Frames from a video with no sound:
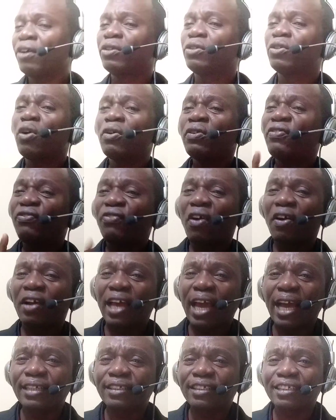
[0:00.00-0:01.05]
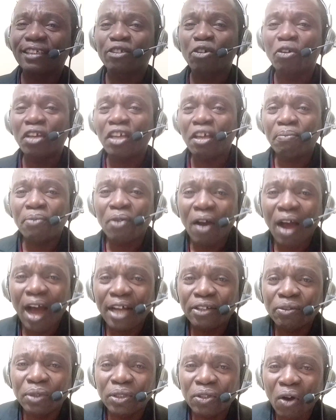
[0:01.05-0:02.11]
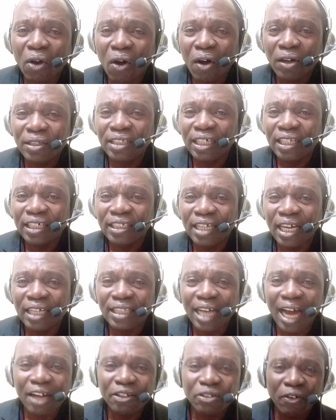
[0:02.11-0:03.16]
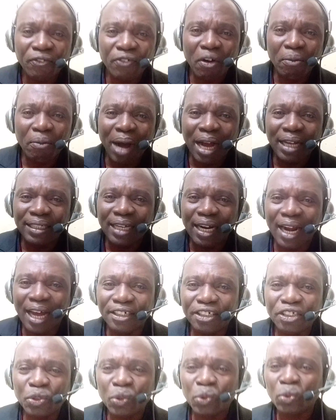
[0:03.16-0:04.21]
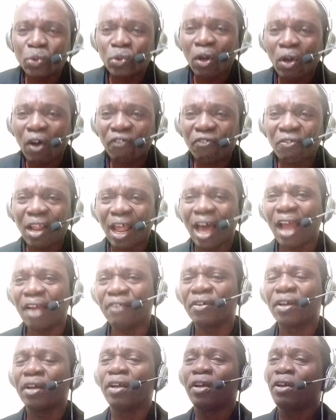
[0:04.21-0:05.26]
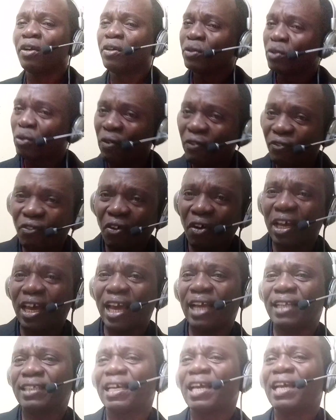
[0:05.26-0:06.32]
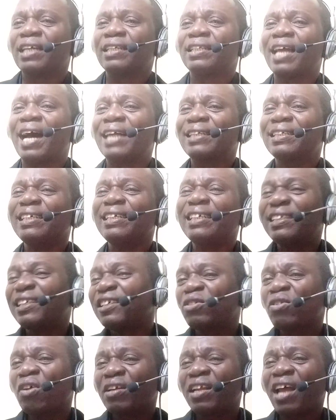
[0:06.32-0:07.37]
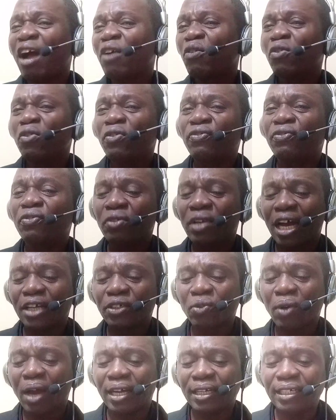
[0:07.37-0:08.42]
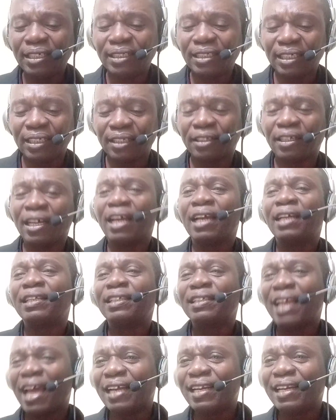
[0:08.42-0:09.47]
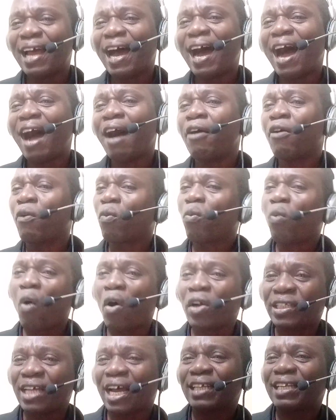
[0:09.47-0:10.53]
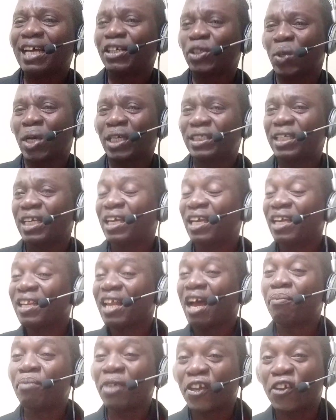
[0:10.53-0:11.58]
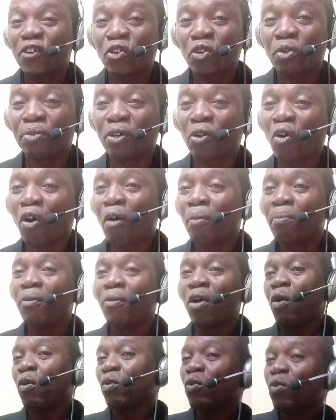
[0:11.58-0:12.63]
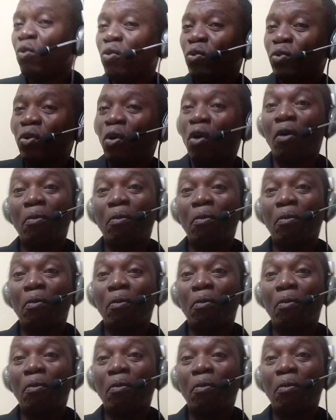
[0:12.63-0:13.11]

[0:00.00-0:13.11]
Don't forget to keep your heart with all diligence. Out of your mind, there are issues of life. Don't forget that it is not that good food that you are eating, neither water that you are taking that make you to become good or